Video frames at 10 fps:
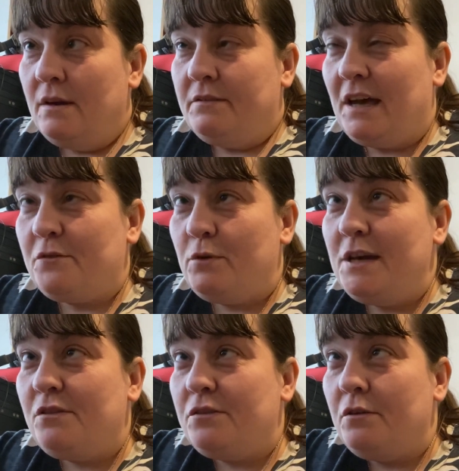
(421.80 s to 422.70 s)
That's what
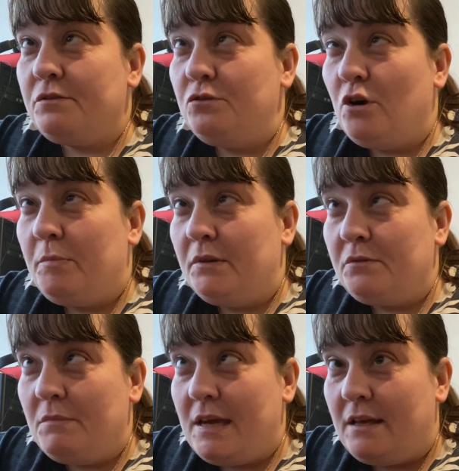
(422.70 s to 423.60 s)
each of those nobbles
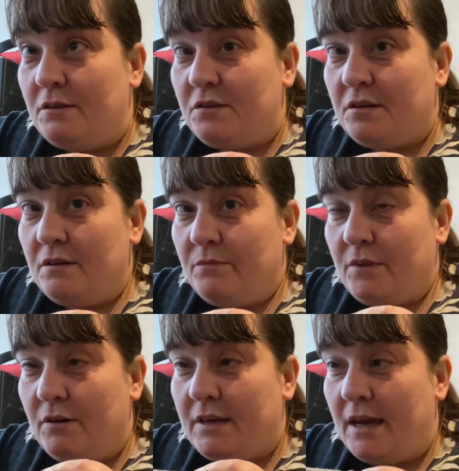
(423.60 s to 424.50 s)
means.
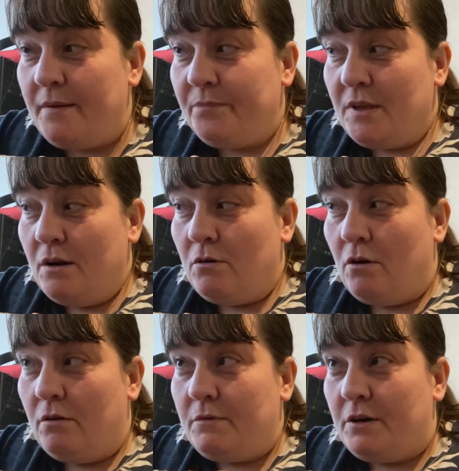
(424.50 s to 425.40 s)
Okay.
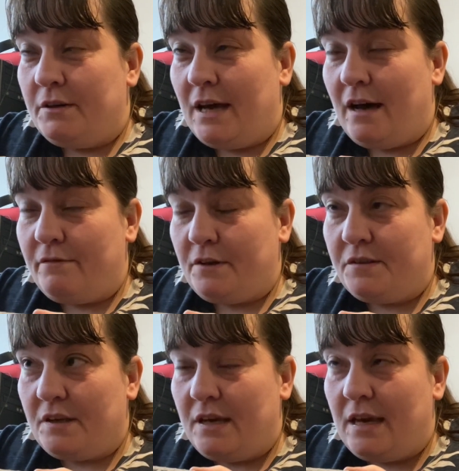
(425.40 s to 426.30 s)
We're going to have,
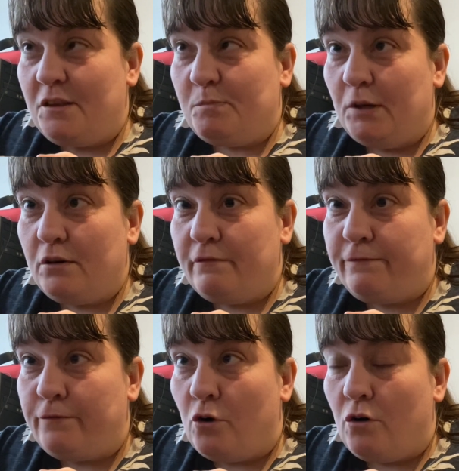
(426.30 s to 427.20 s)
because each block of
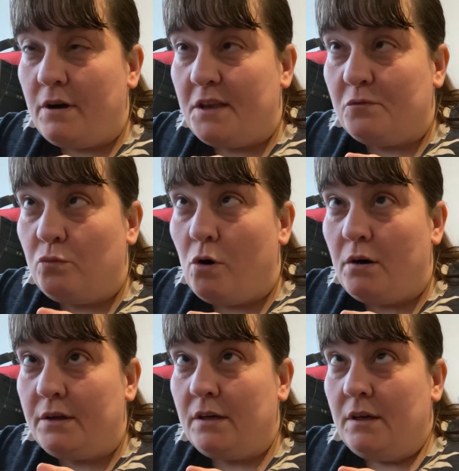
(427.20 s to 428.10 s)
4 is
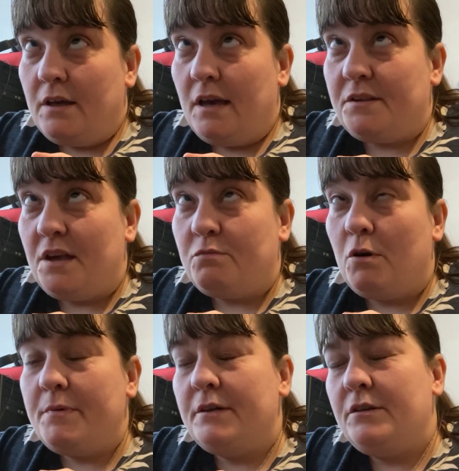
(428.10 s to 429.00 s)
one, is
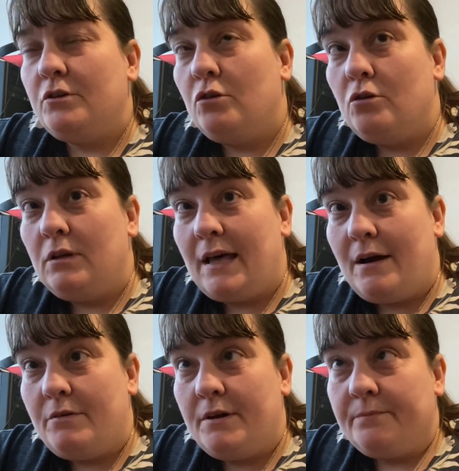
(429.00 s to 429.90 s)
what we're going to call
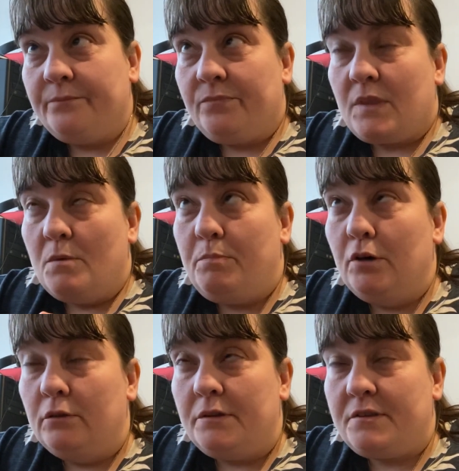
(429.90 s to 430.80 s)
our
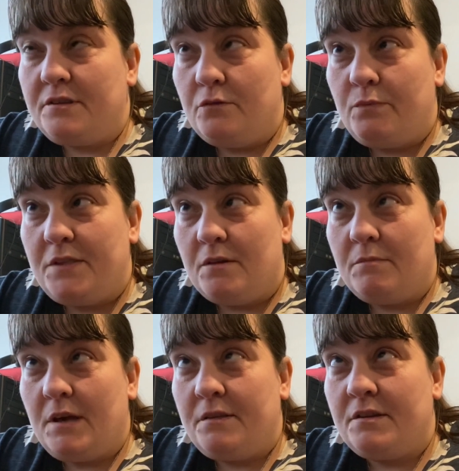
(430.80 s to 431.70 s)
pulse, the rhythm.
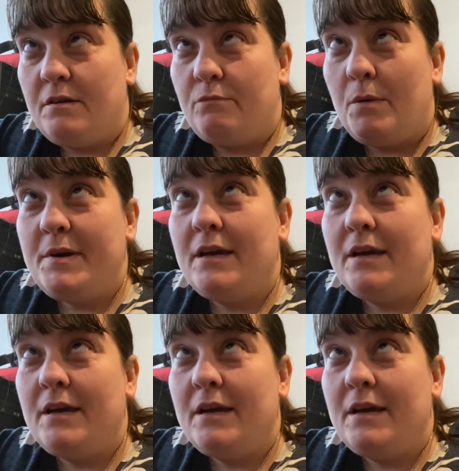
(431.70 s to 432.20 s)
Yeah, so when